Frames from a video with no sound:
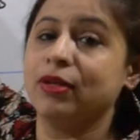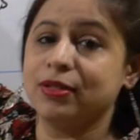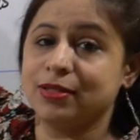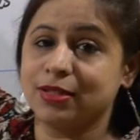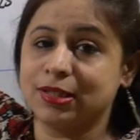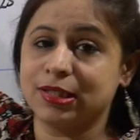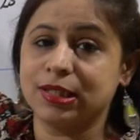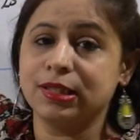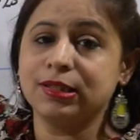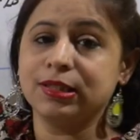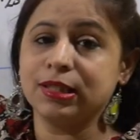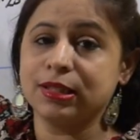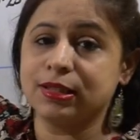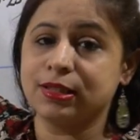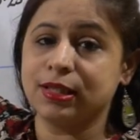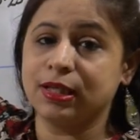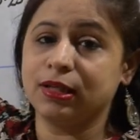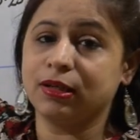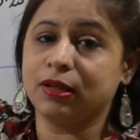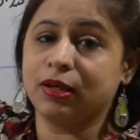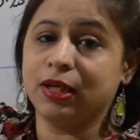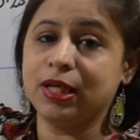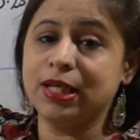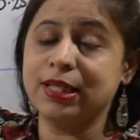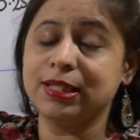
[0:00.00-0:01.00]
resistance is
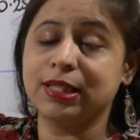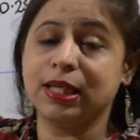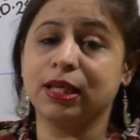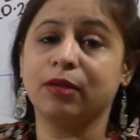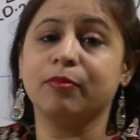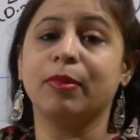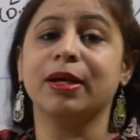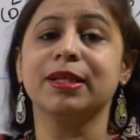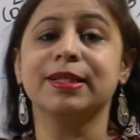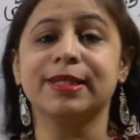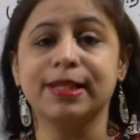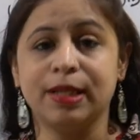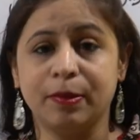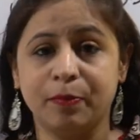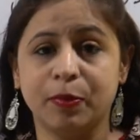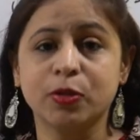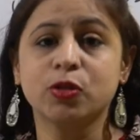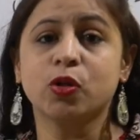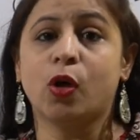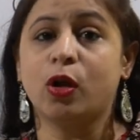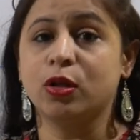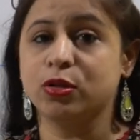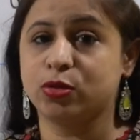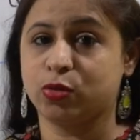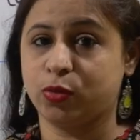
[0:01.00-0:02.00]
increasing, my slip
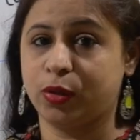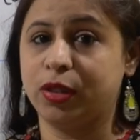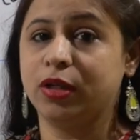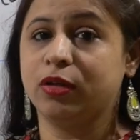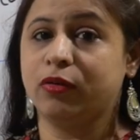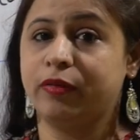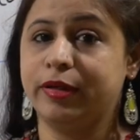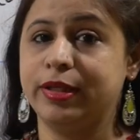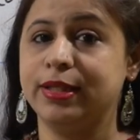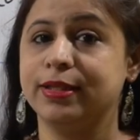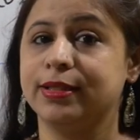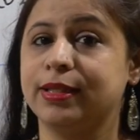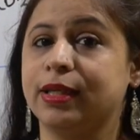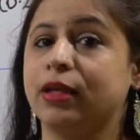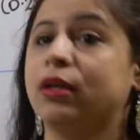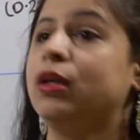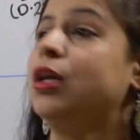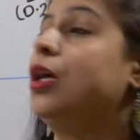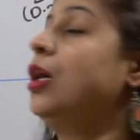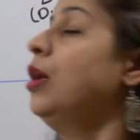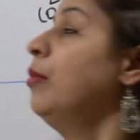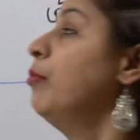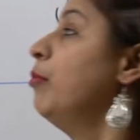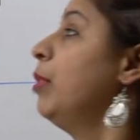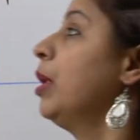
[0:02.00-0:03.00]
is also increasing,
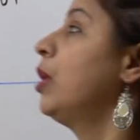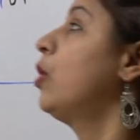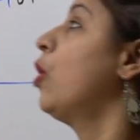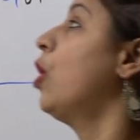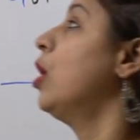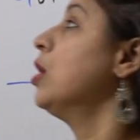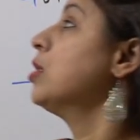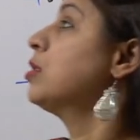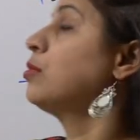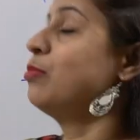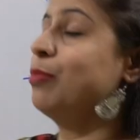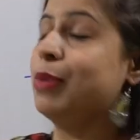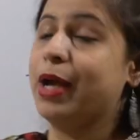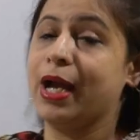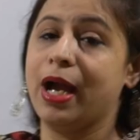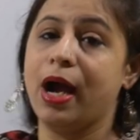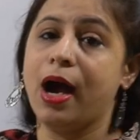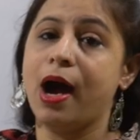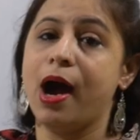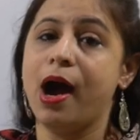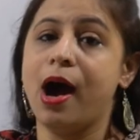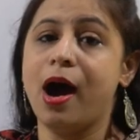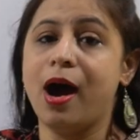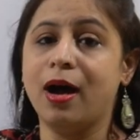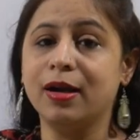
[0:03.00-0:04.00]
because my
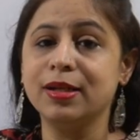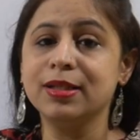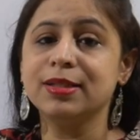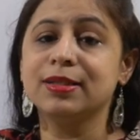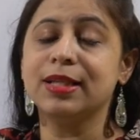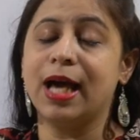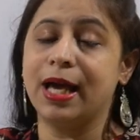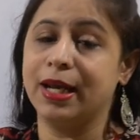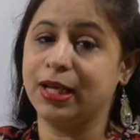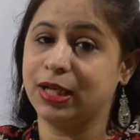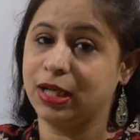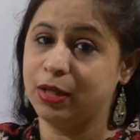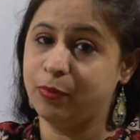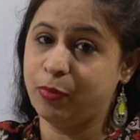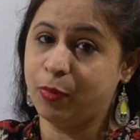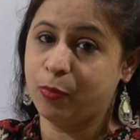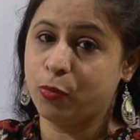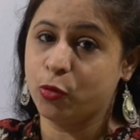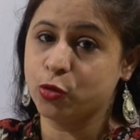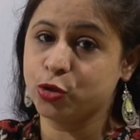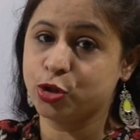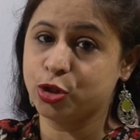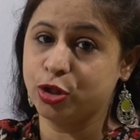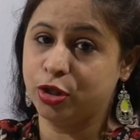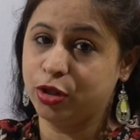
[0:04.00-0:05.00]
R is directly
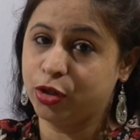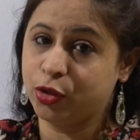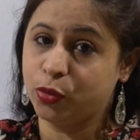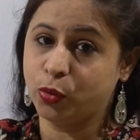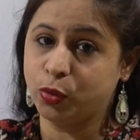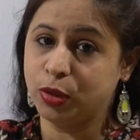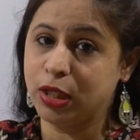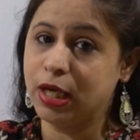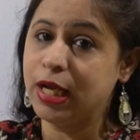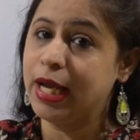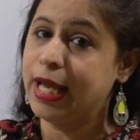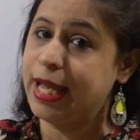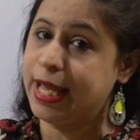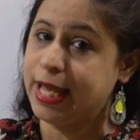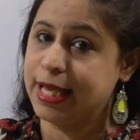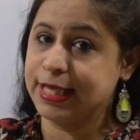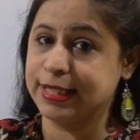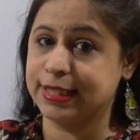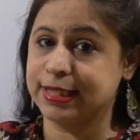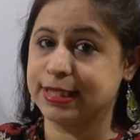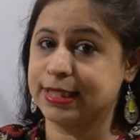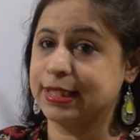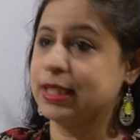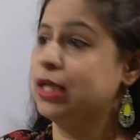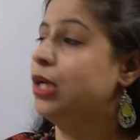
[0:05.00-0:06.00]
proportional to the
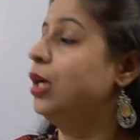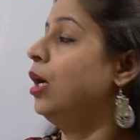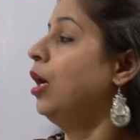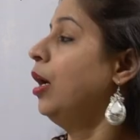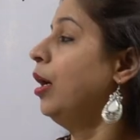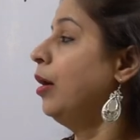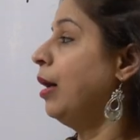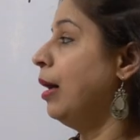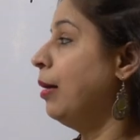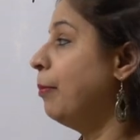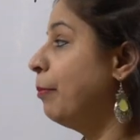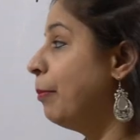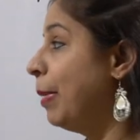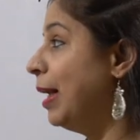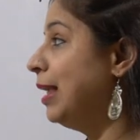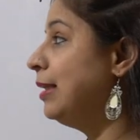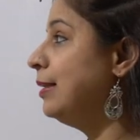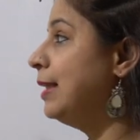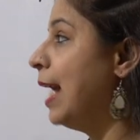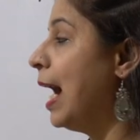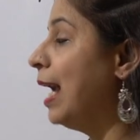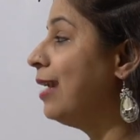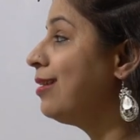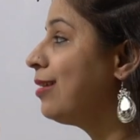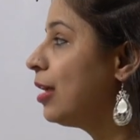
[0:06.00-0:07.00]
S.
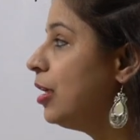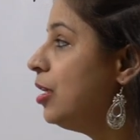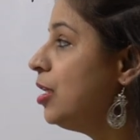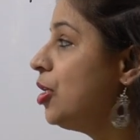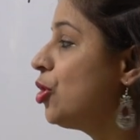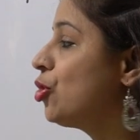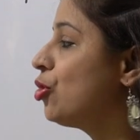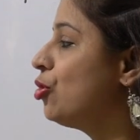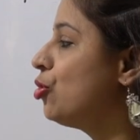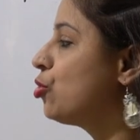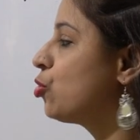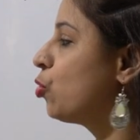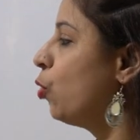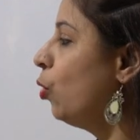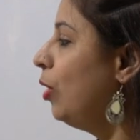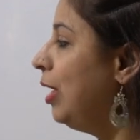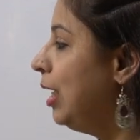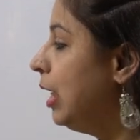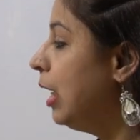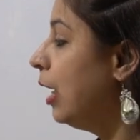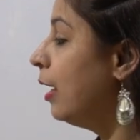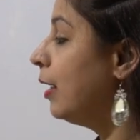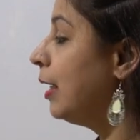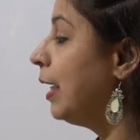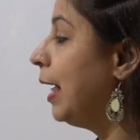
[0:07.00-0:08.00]
But that condition is
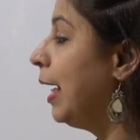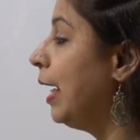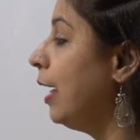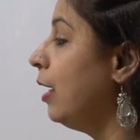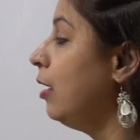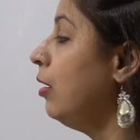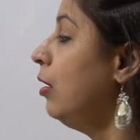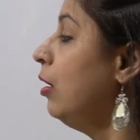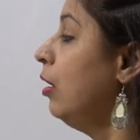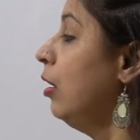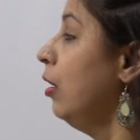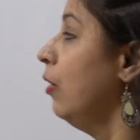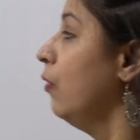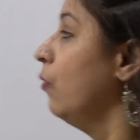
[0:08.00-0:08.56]
only attained